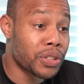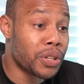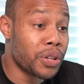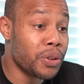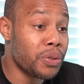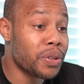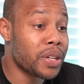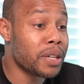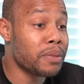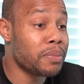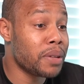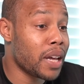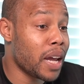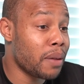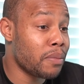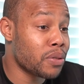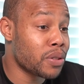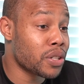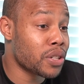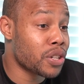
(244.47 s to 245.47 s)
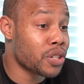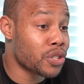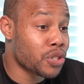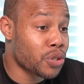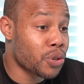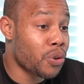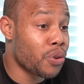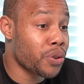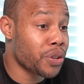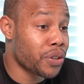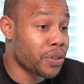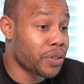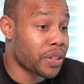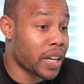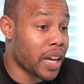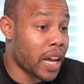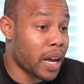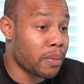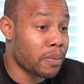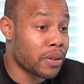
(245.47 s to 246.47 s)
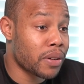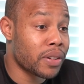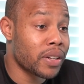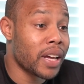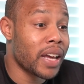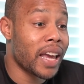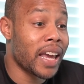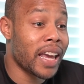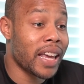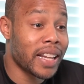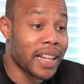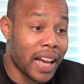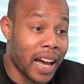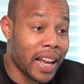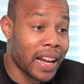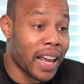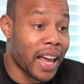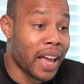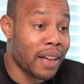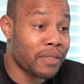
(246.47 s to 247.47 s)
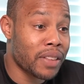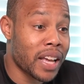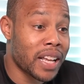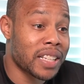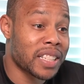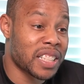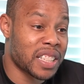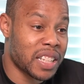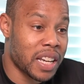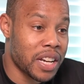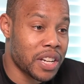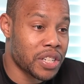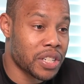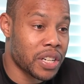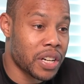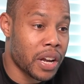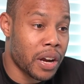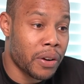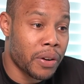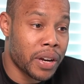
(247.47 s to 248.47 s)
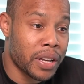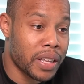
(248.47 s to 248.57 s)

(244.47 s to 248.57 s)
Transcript: you can be able to control your camera camera and not have that stationary,